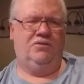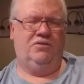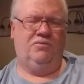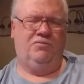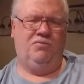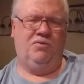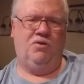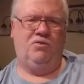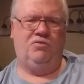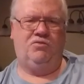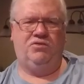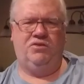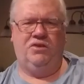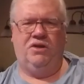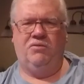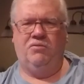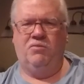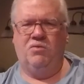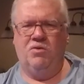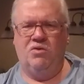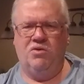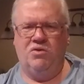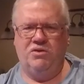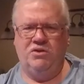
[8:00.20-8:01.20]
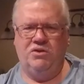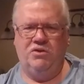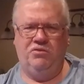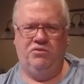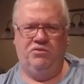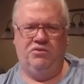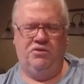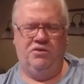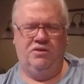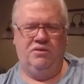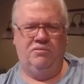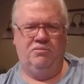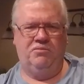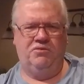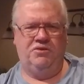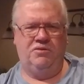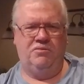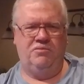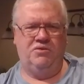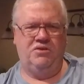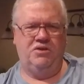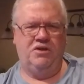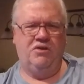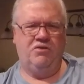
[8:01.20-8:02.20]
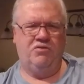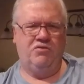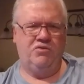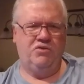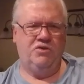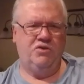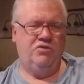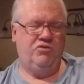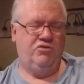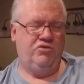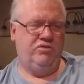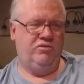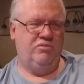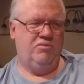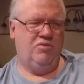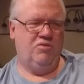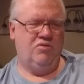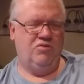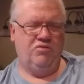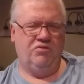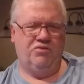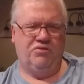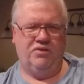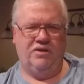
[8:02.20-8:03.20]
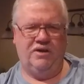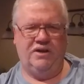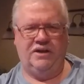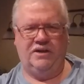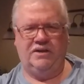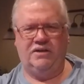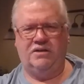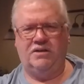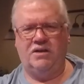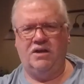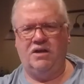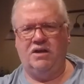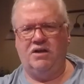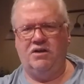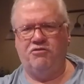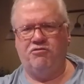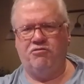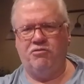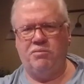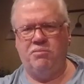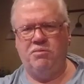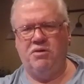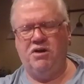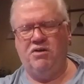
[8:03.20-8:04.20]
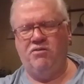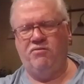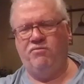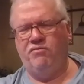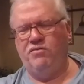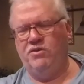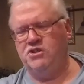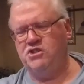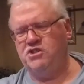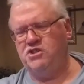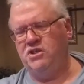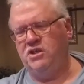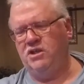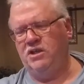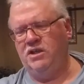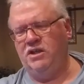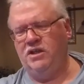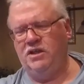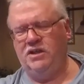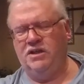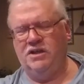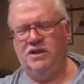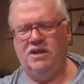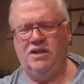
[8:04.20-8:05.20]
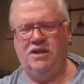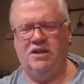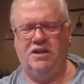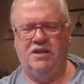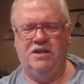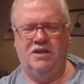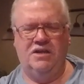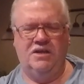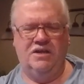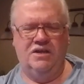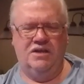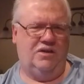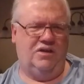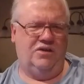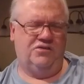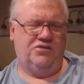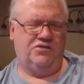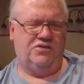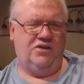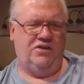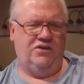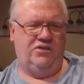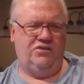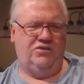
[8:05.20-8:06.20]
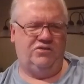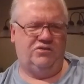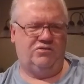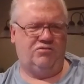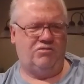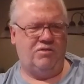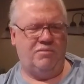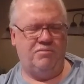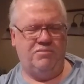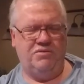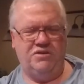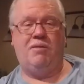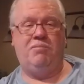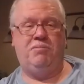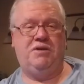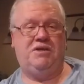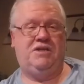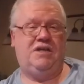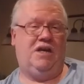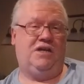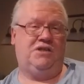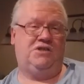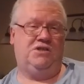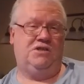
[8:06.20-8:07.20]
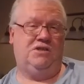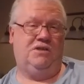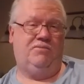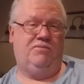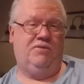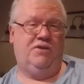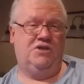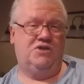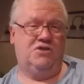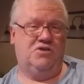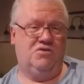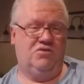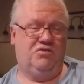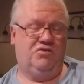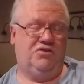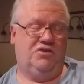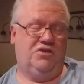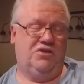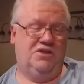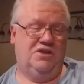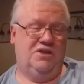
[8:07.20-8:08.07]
folks that were using them, some of the other YouTubers like 3 Pound Fishing and SK's Crappie Catching Adventures,